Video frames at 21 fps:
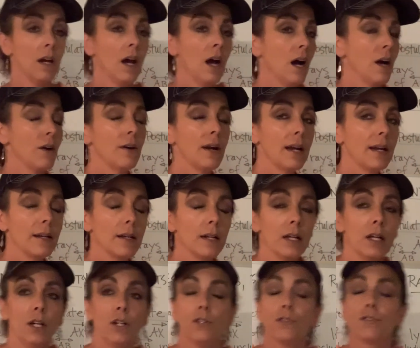All right,
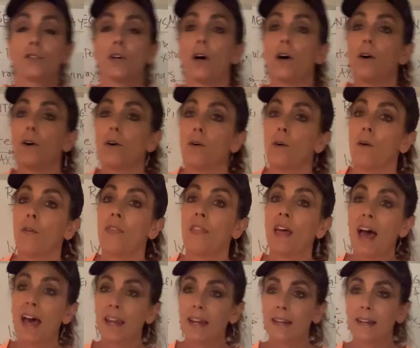so
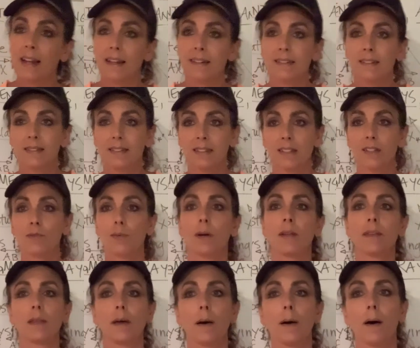that in essence is
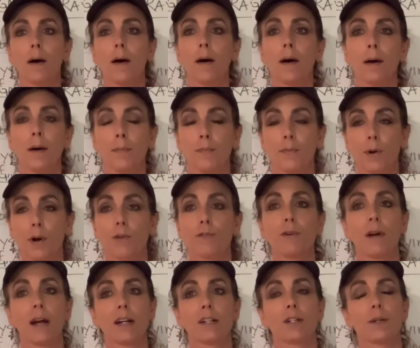what the
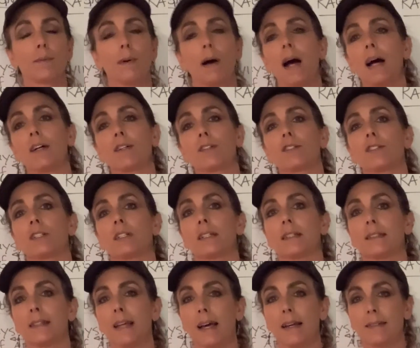protractor postulate
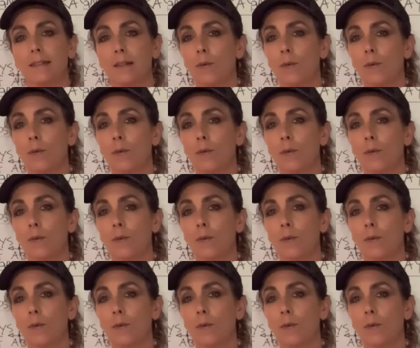says,